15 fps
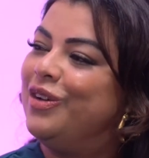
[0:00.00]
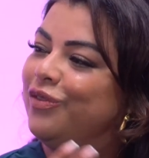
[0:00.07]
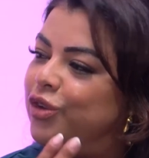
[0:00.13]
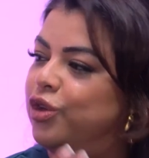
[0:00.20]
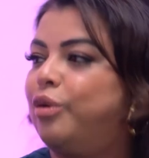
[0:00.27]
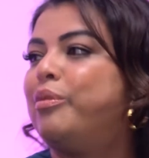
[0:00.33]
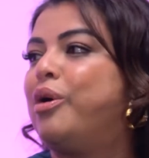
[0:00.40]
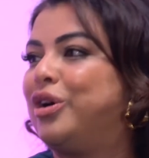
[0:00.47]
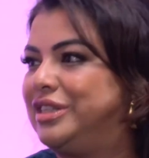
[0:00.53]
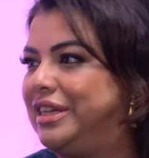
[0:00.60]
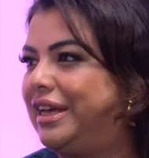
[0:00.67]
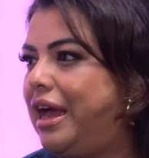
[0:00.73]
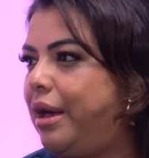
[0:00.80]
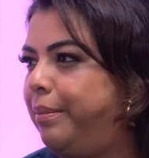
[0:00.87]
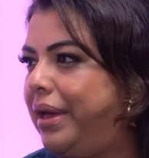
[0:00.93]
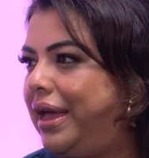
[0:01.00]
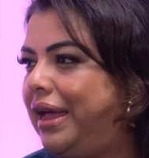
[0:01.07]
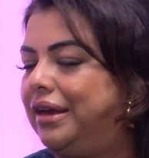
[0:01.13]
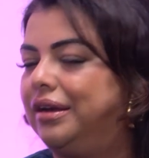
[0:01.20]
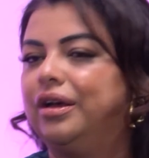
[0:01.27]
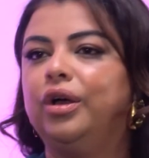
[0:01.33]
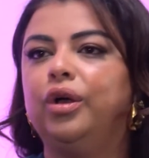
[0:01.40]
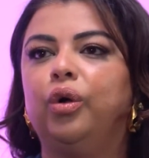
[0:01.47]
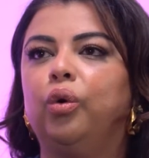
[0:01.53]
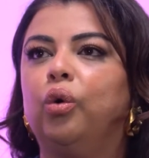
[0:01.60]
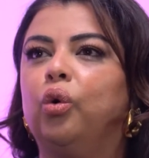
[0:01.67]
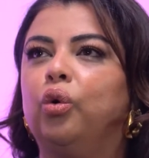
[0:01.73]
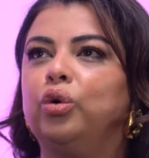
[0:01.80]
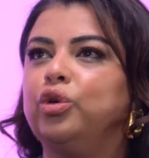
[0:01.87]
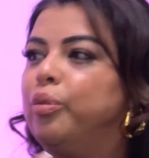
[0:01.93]
for your marketing campaign right.
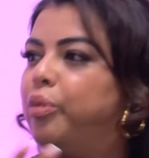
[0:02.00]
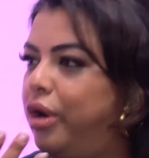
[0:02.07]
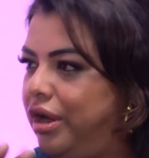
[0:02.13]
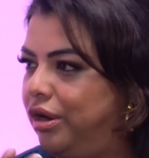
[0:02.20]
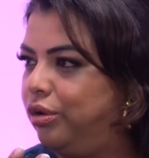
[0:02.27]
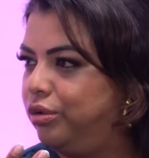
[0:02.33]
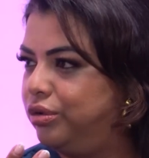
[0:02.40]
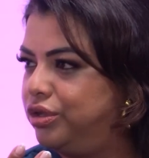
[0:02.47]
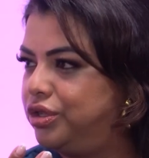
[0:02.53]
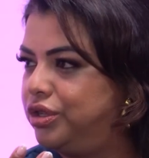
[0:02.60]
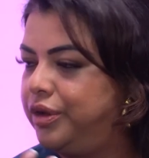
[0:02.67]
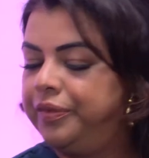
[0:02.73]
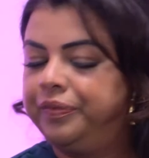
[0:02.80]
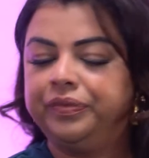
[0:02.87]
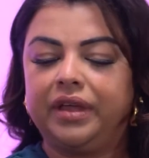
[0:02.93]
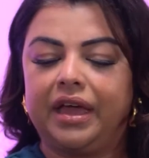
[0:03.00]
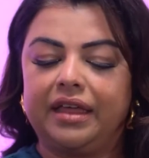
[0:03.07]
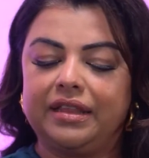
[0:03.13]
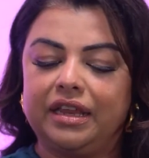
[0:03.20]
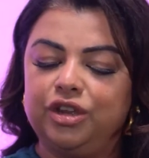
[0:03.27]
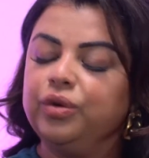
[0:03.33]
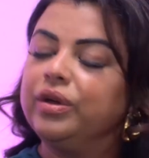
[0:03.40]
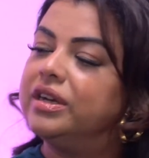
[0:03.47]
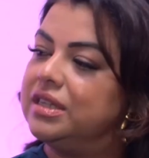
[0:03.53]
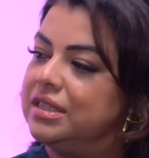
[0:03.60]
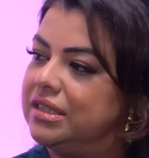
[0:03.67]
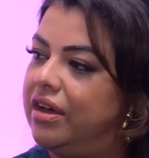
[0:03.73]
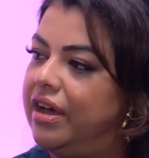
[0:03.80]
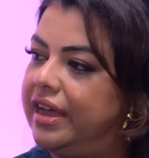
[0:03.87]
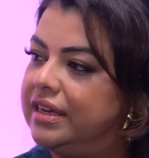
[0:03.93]
or your product launch. Mm. And then you can
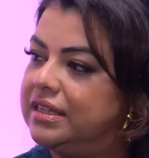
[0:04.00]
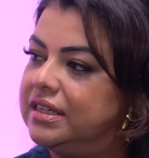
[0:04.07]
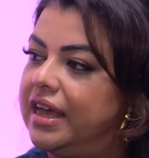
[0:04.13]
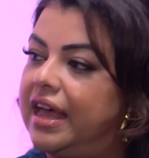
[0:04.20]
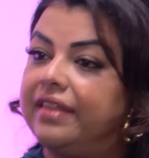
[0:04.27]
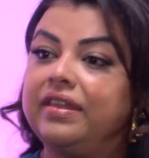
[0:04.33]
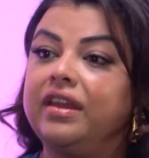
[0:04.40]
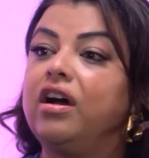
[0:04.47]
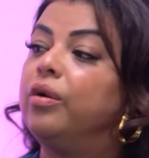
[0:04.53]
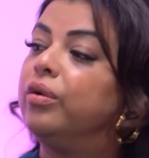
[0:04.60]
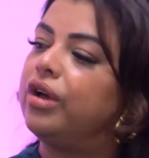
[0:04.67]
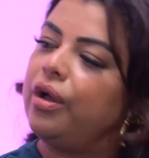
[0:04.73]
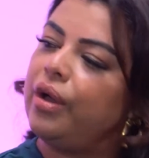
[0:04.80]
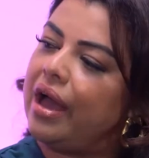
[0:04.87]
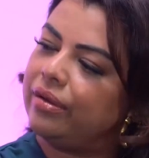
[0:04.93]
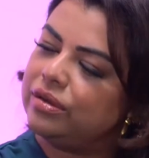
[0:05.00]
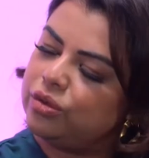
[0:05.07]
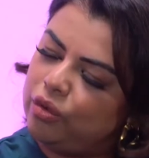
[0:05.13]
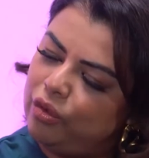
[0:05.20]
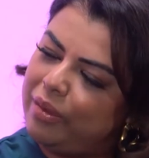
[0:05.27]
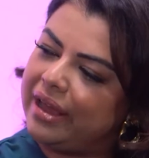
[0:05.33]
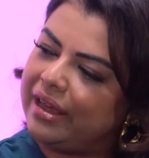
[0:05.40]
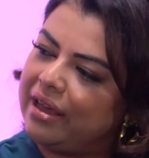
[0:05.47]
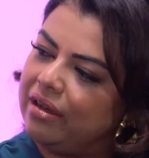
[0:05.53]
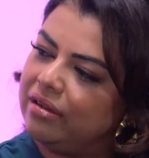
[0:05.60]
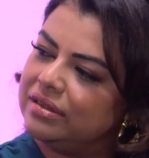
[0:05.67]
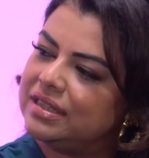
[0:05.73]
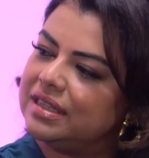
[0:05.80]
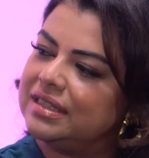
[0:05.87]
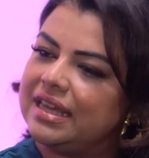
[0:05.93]
decide. And then I'll go mm-hmm. out to all my
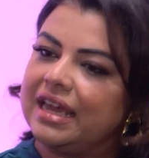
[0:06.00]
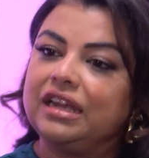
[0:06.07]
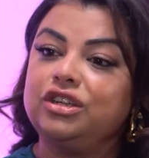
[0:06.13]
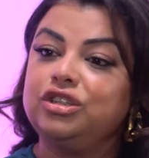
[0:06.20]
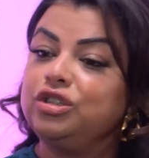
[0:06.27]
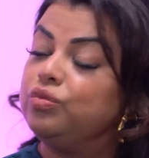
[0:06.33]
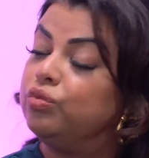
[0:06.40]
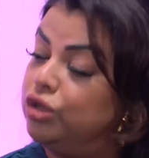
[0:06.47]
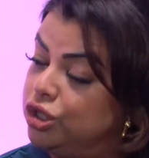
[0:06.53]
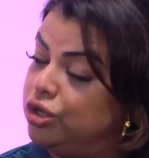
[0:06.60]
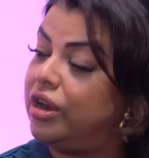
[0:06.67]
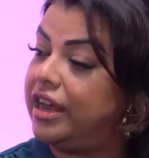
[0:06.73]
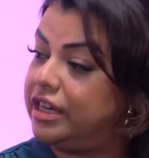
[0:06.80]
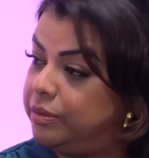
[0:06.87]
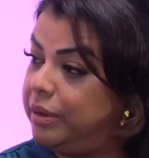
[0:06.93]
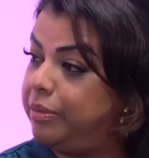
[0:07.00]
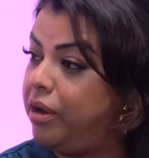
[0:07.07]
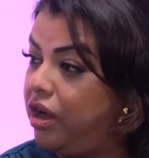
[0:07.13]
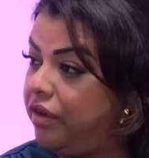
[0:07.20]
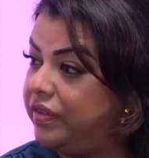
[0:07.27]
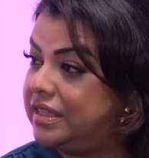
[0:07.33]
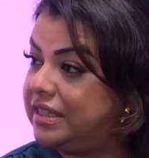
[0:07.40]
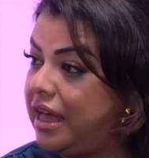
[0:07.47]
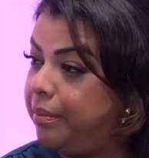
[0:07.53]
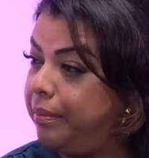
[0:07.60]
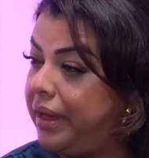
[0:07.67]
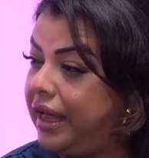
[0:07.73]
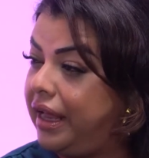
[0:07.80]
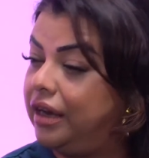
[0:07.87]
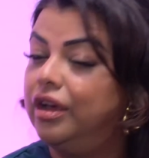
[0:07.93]
girls and say, would you like to be part of this
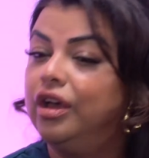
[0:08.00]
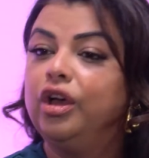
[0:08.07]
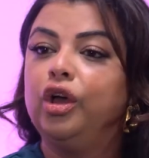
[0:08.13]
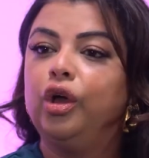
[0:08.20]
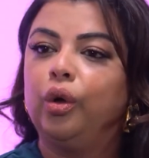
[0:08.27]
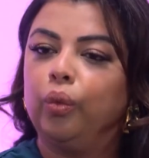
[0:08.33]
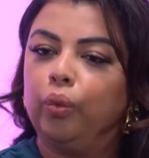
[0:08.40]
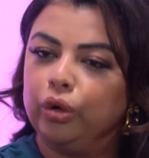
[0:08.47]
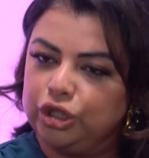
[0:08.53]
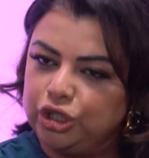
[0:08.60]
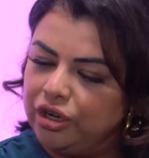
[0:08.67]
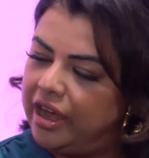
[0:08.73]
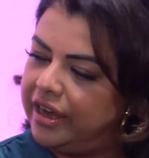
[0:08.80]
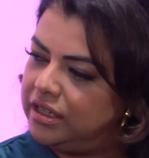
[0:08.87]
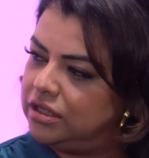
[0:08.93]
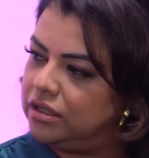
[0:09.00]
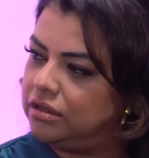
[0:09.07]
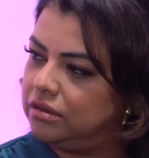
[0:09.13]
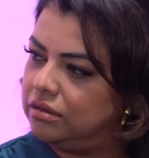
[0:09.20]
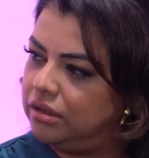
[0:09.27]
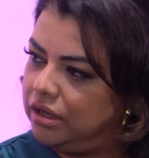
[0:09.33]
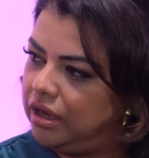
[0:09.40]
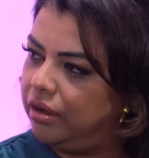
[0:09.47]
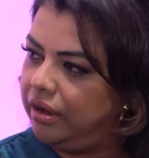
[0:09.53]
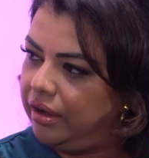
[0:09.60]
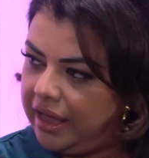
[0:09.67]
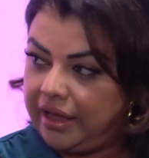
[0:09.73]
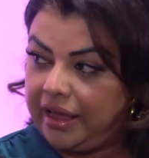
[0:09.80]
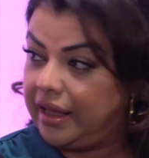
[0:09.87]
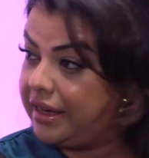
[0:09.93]
campaign? Right. Would you like to, you know,
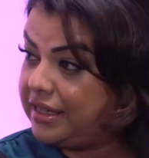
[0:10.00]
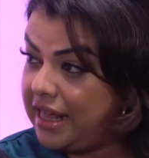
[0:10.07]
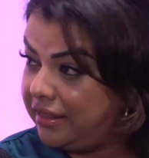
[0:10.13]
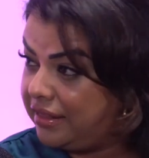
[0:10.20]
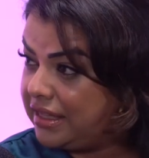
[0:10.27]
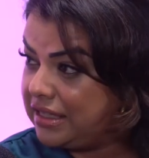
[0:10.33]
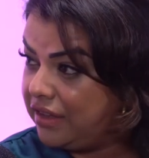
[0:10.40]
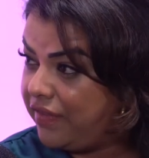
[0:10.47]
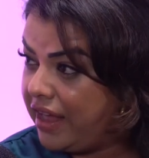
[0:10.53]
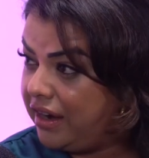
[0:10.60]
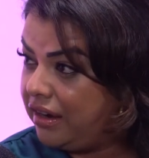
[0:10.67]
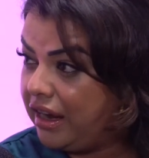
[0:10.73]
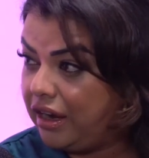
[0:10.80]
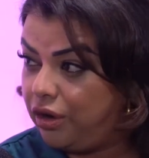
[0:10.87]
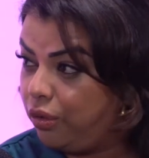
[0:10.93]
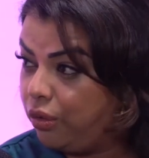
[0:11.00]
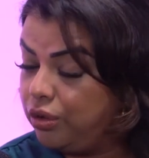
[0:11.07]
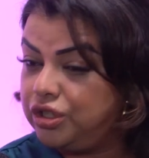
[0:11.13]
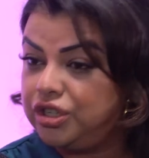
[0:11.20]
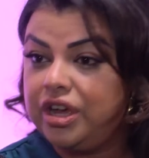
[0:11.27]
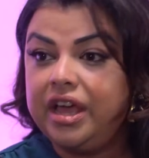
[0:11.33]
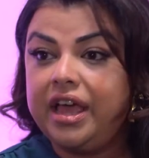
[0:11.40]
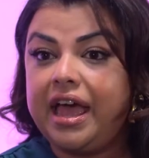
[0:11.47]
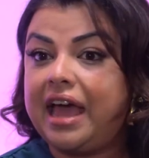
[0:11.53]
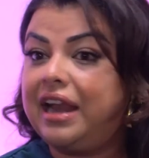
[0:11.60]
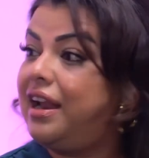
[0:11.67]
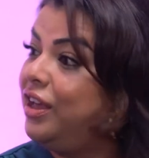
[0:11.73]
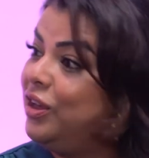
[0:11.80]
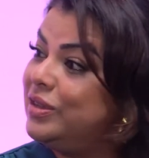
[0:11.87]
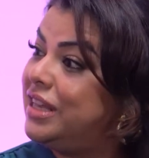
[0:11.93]
attend this event and mm-hmm. launch? And
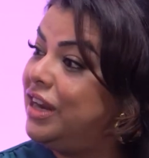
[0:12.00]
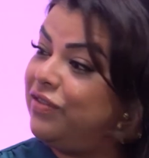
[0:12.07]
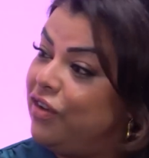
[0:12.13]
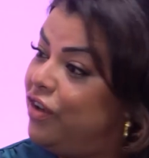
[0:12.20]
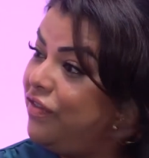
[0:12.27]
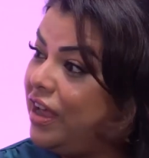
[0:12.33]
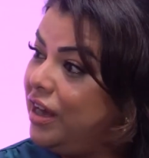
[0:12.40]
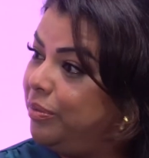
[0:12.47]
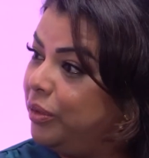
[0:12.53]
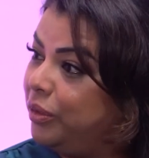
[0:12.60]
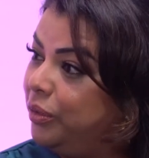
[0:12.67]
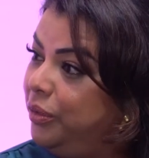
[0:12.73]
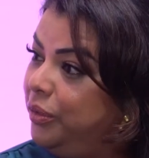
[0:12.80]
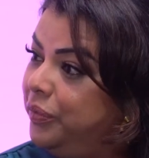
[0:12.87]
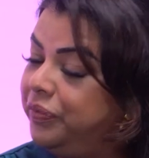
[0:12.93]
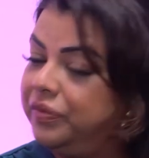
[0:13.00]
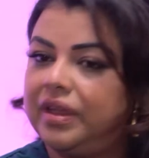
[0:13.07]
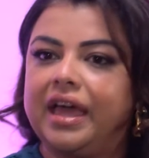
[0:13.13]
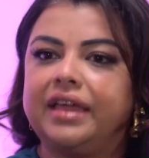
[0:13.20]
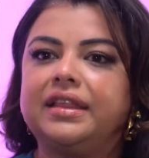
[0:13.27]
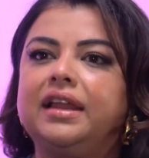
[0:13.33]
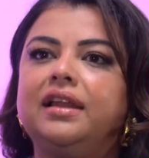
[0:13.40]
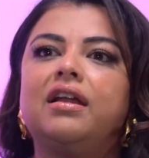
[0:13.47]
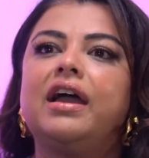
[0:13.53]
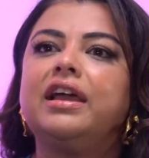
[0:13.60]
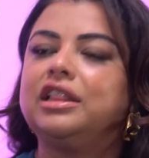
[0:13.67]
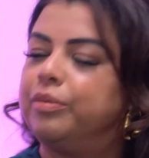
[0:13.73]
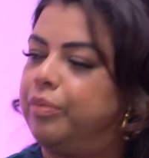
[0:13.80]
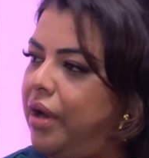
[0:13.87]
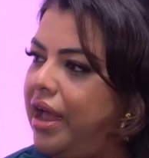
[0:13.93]
like you said, if they're available and they
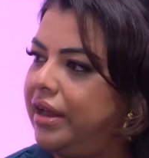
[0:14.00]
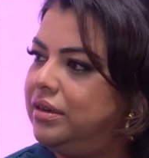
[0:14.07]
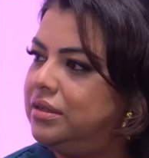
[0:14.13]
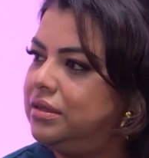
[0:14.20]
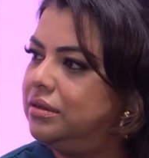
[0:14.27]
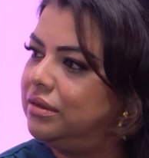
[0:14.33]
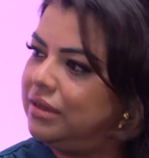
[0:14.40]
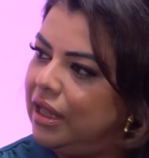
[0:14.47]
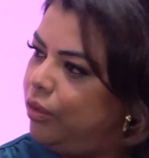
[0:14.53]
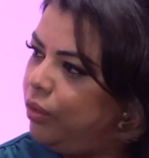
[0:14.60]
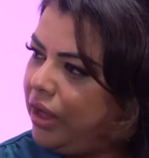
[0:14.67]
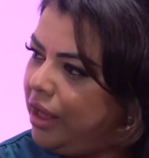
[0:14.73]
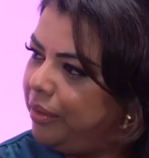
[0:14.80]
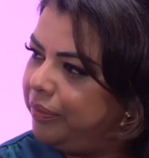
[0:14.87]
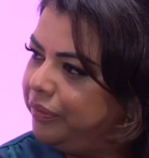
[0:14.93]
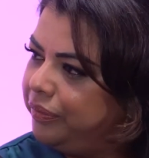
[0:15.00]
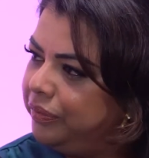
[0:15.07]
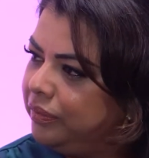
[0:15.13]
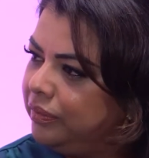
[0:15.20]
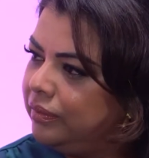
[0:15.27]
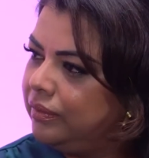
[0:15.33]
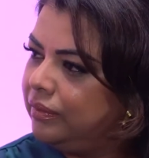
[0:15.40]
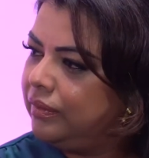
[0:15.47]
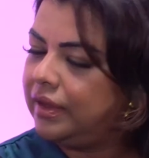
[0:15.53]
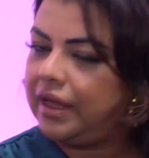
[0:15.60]
like the brand, mm-hmm. they'll all come. Right.